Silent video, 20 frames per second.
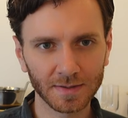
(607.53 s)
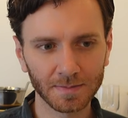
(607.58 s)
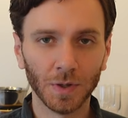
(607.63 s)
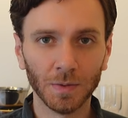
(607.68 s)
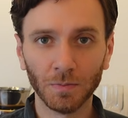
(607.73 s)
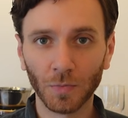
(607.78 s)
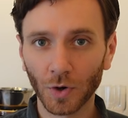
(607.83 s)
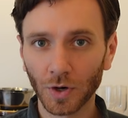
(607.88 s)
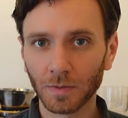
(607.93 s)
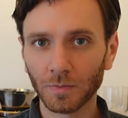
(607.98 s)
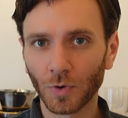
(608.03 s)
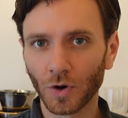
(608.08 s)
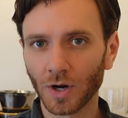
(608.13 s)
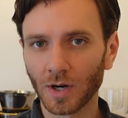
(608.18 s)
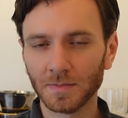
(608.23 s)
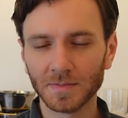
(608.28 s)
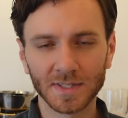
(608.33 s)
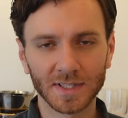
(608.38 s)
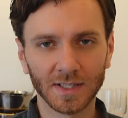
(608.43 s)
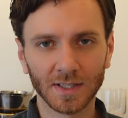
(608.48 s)
But more and more
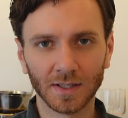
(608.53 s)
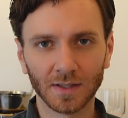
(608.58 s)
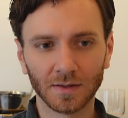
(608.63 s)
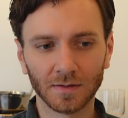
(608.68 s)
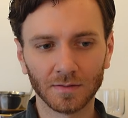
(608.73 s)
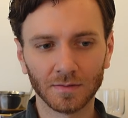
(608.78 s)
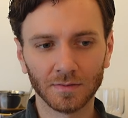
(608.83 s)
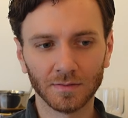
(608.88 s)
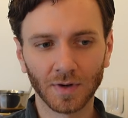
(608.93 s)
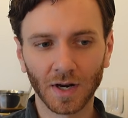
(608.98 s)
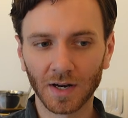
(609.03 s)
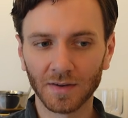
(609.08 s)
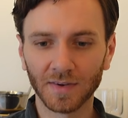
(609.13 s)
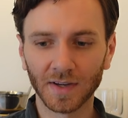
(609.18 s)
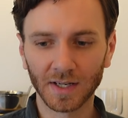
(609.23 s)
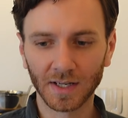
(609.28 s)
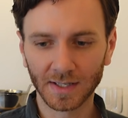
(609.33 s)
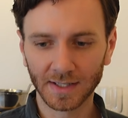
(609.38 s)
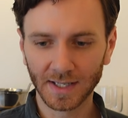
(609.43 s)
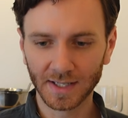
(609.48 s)
I'm seeing
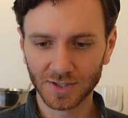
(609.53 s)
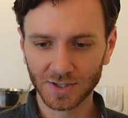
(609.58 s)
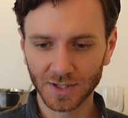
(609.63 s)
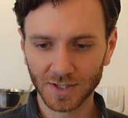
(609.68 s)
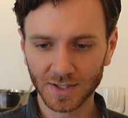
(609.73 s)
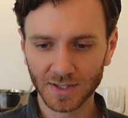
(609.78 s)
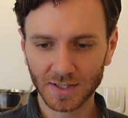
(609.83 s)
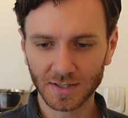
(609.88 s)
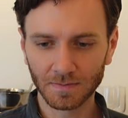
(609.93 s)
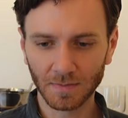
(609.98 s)
renovated kitchens